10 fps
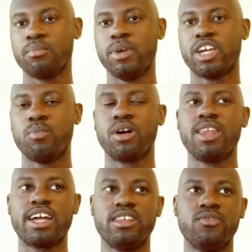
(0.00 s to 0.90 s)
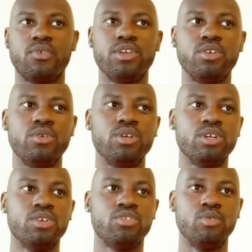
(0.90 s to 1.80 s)
make it more likely for you
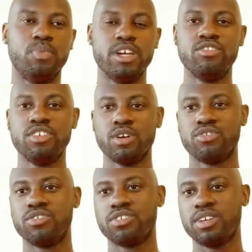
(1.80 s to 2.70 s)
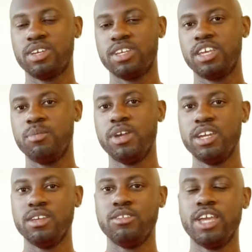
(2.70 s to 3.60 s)
to binge eat or just keep
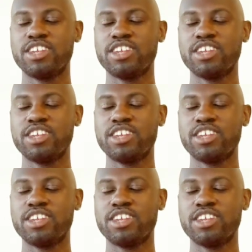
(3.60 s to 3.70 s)
eating.